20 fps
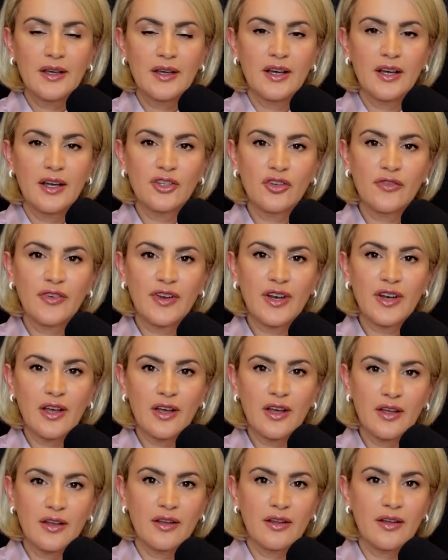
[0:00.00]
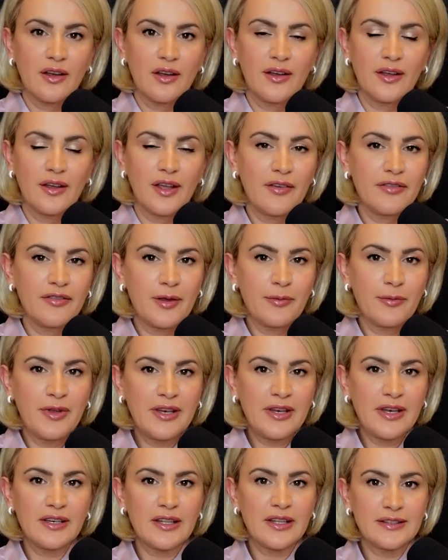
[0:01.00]
Jovana, have there
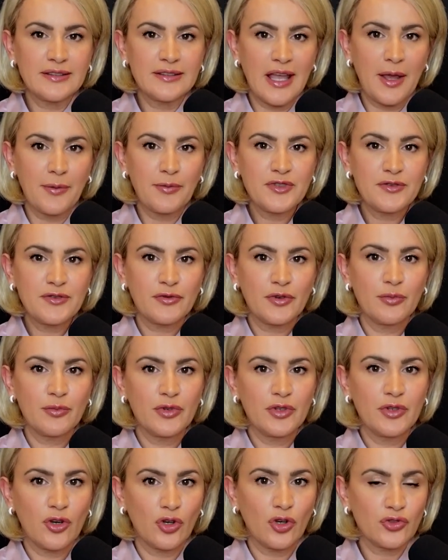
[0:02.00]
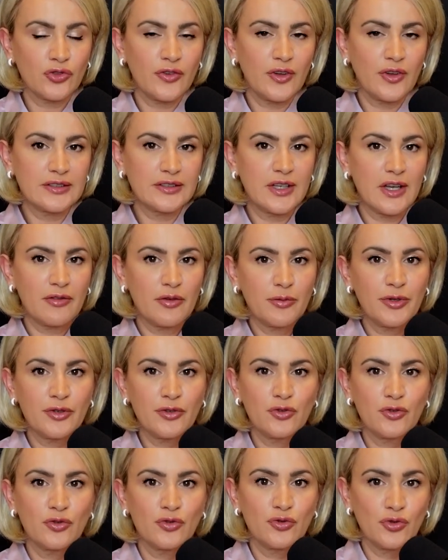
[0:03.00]
been any attempts from the Kosovo's
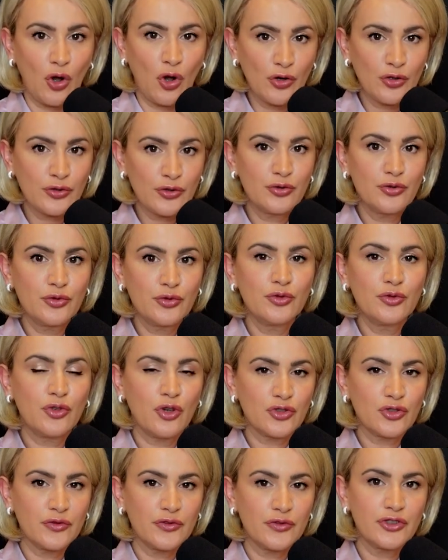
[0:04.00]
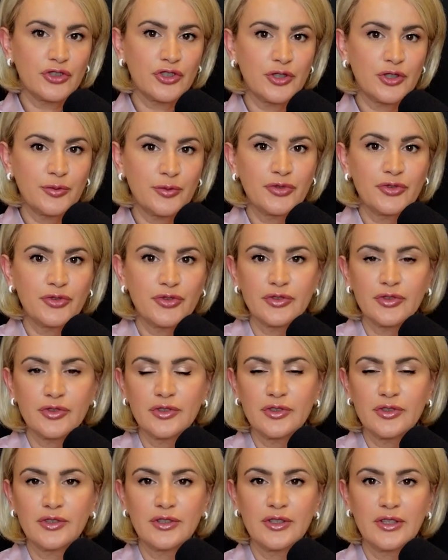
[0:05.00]
government to talk to Kosovo Serbs
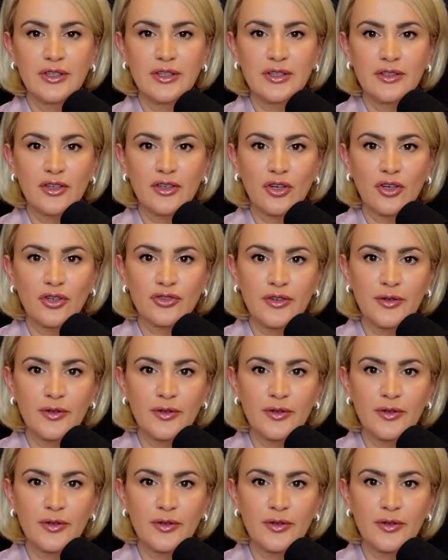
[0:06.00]
in Kosovo?